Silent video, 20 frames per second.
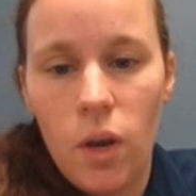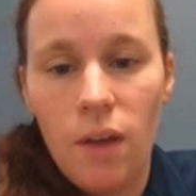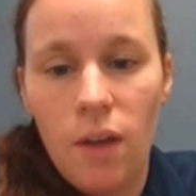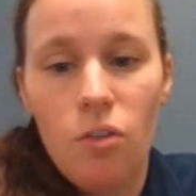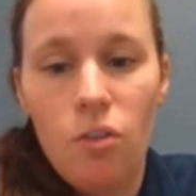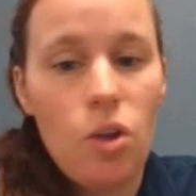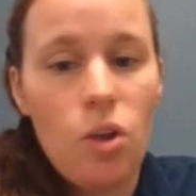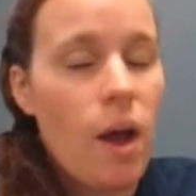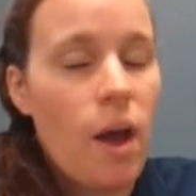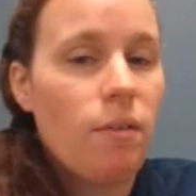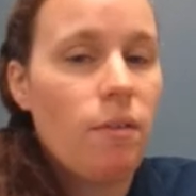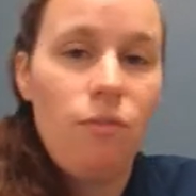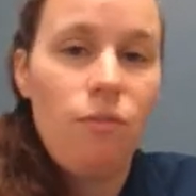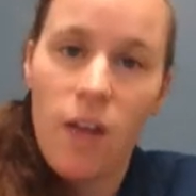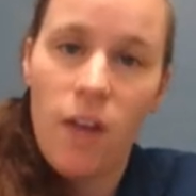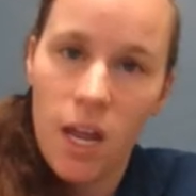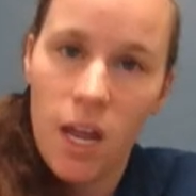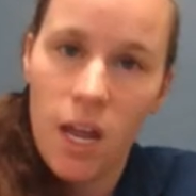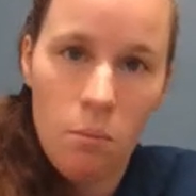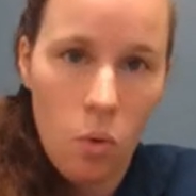Whenever you have a
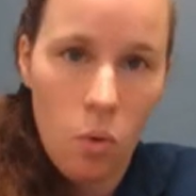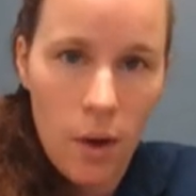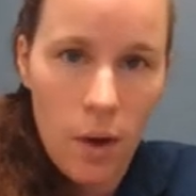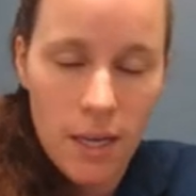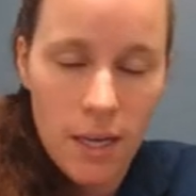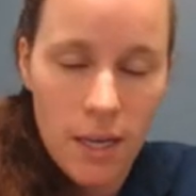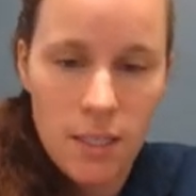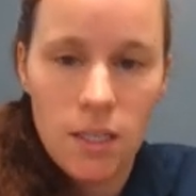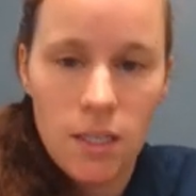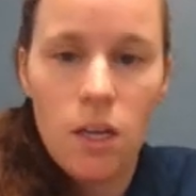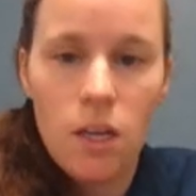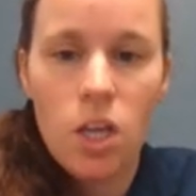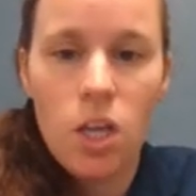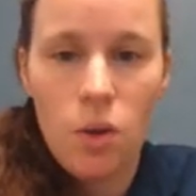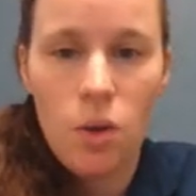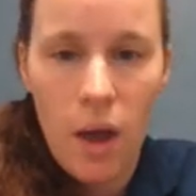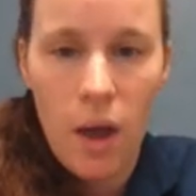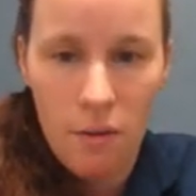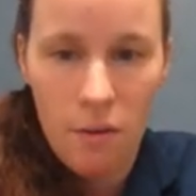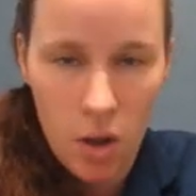fanboys,
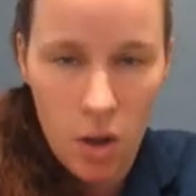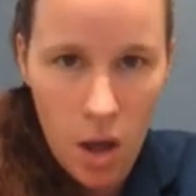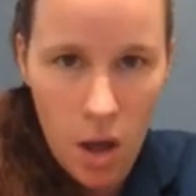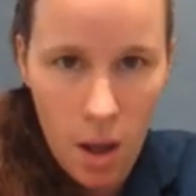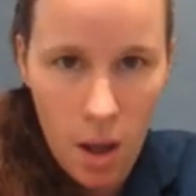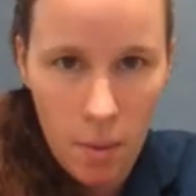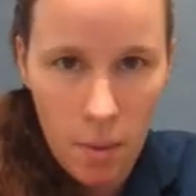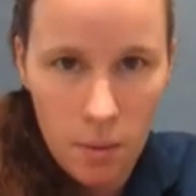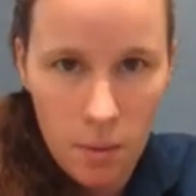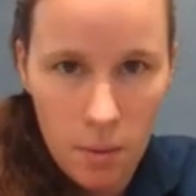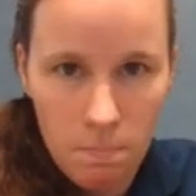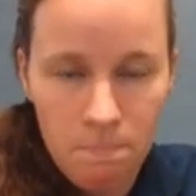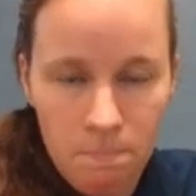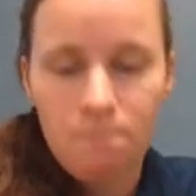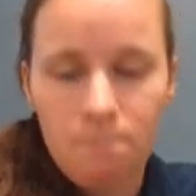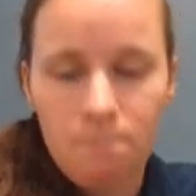you have a comma.